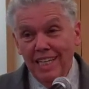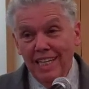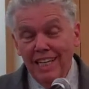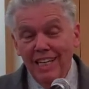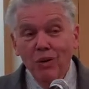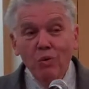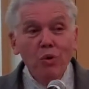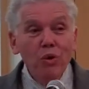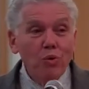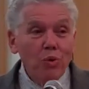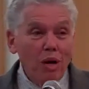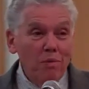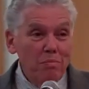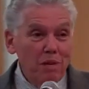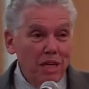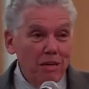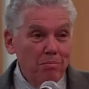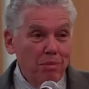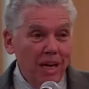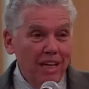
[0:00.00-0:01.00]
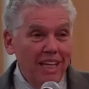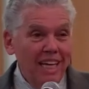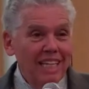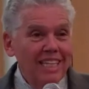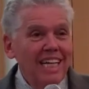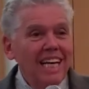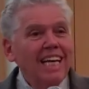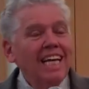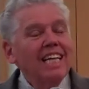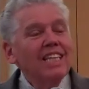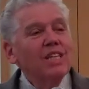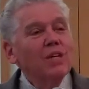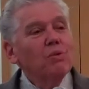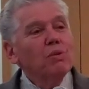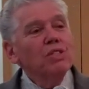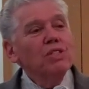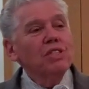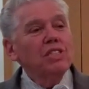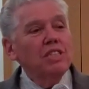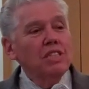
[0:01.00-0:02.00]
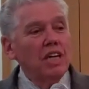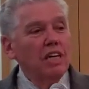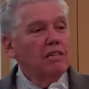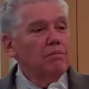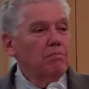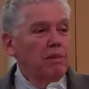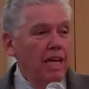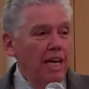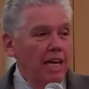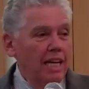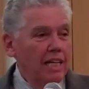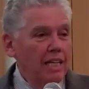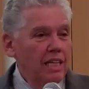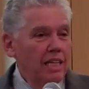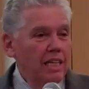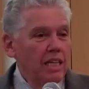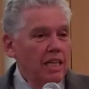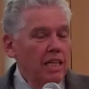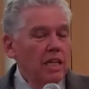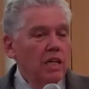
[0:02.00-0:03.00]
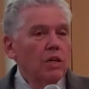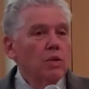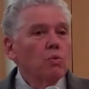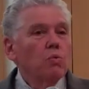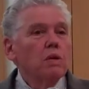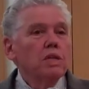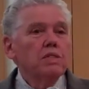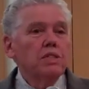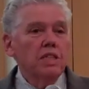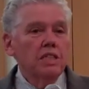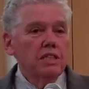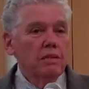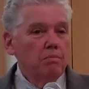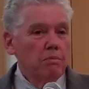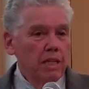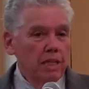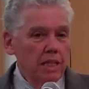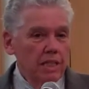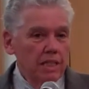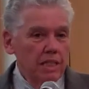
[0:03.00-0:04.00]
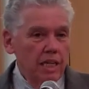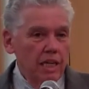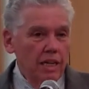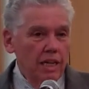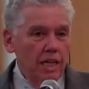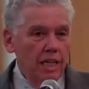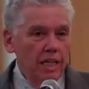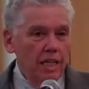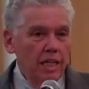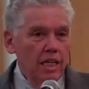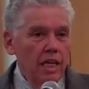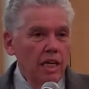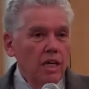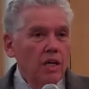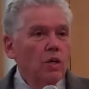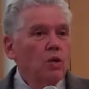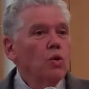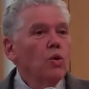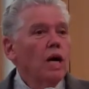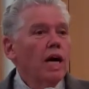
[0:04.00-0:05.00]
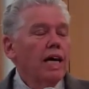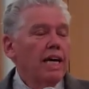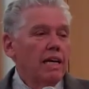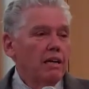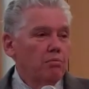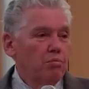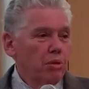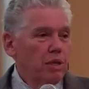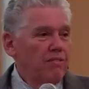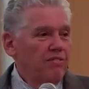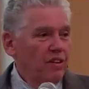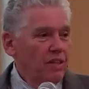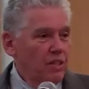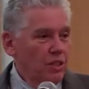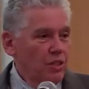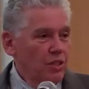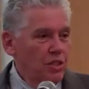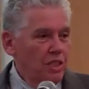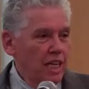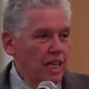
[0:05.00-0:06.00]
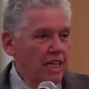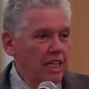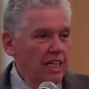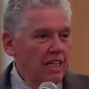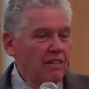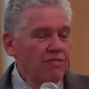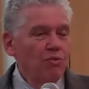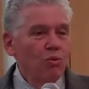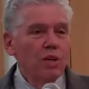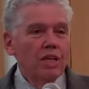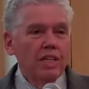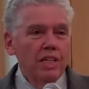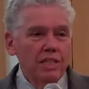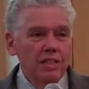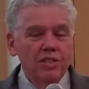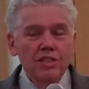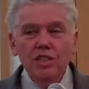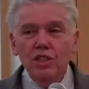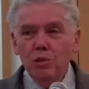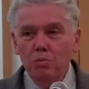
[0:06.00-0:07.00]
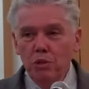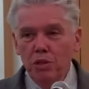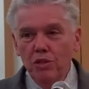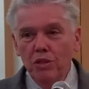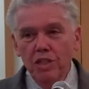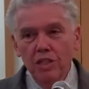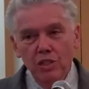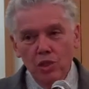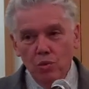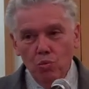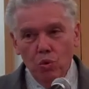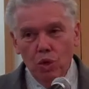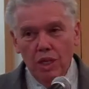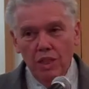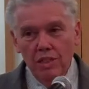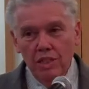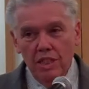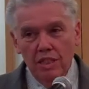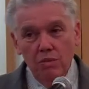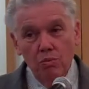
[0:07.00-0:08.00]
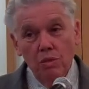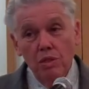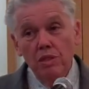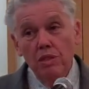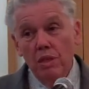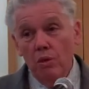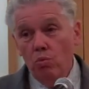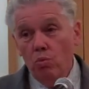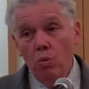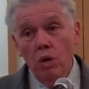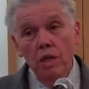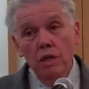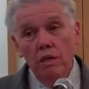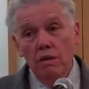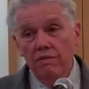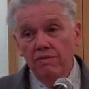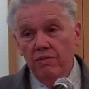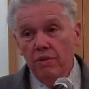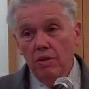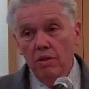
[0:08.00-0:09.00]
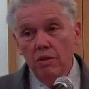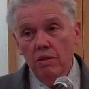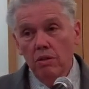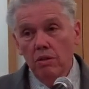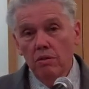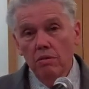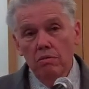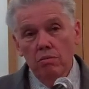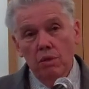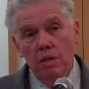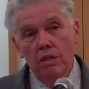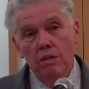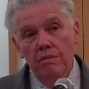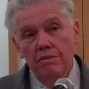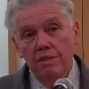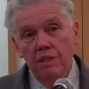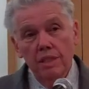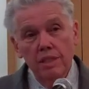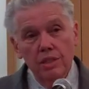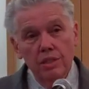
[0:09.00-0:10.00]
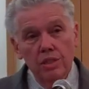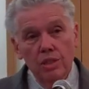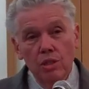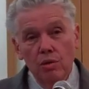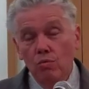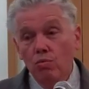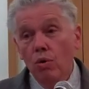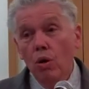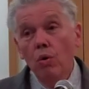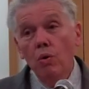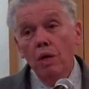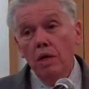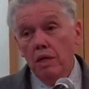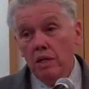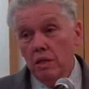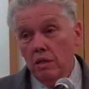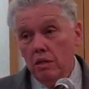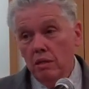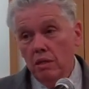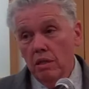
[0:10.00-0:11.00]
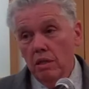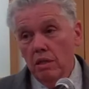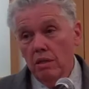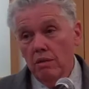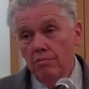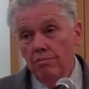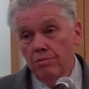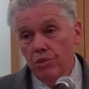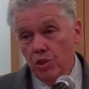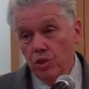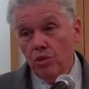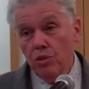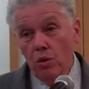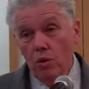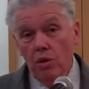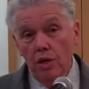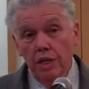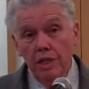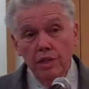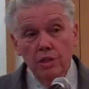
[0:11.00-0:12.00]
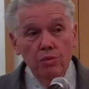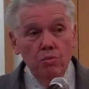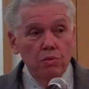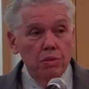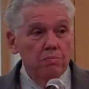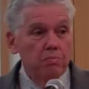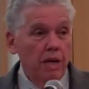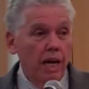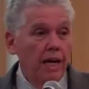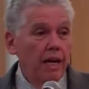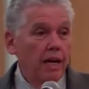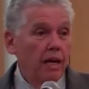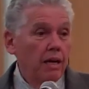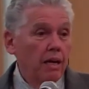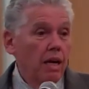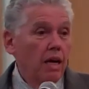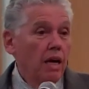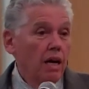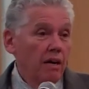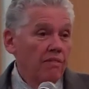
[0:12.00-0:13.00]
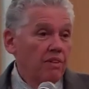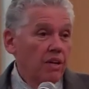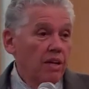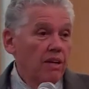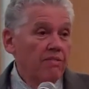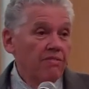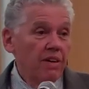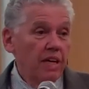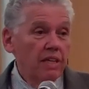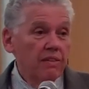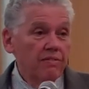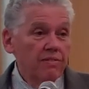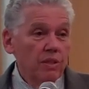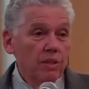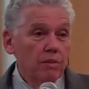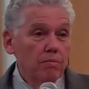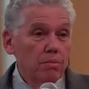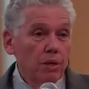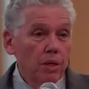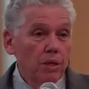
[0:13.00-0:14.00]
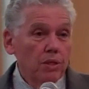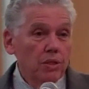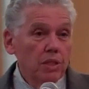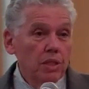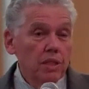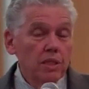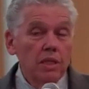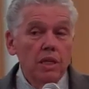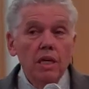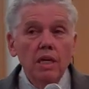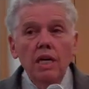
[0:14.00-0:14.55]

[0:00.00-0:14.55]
Now, what do I mean by that? There was a young man who was in the military who I had a brief understanding of what his experience was, and it was a wonderful, one of these heroic stories by a very faith-filled person.